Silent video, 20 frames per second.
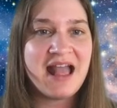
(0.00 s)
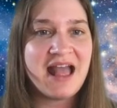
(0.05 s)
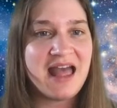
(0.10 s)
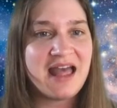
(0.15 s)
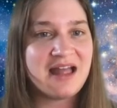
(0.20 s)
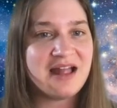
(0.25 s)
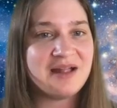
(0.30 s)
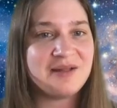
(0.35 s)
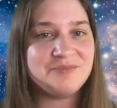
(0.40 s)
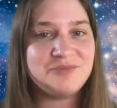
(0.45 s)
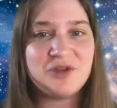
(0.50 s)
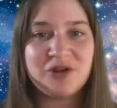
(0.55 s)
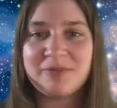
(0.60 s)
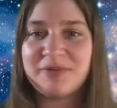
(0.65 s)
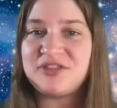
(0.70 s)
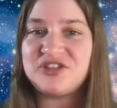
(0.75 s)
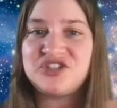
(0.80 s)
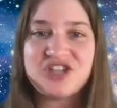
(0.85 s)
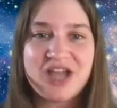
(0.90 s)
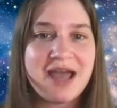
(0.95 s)
Note about
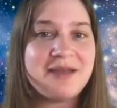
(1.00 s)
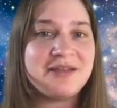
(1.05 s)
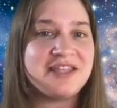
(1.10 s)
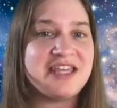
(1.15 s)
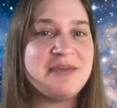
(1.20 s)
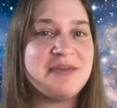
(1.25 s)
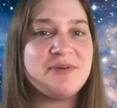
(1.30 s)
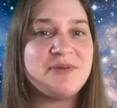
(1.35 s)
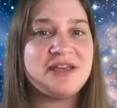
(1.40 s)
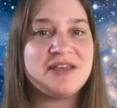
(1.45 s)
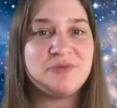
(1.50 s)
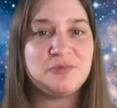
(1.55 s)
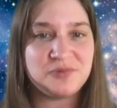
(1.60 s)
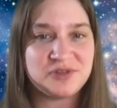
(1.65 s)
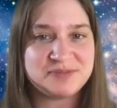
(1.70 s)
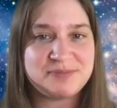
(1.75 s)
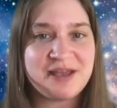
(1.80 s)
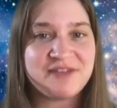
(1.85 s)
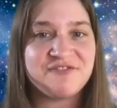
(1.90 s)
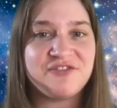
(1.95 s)
the chat, keep it
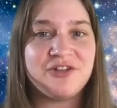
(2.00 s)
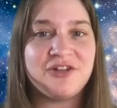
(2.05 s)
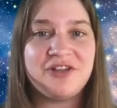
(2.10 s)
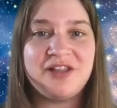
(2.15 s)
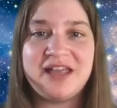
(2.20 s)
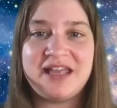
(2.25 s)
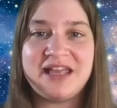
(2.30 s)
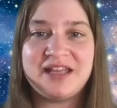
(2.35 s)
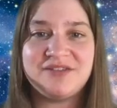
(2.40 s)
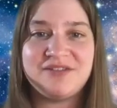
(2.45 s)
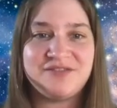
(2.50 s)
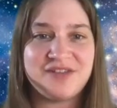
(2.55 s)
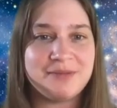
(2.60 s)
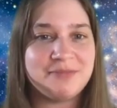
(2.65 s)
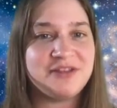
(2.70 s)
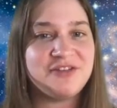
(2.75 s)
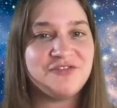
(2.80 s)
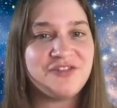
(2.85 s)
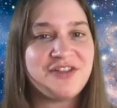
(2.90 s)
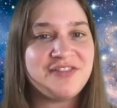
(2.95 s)
respectful and
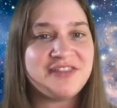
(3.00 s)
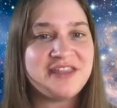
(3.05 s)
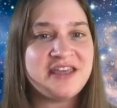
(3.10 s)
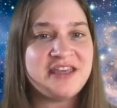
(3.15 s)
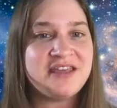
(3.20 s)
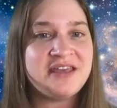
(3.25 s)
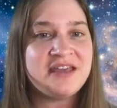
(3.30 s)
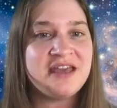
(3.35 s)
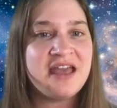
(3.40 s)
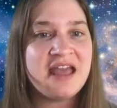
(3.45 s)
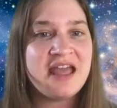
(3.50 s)
family friendly.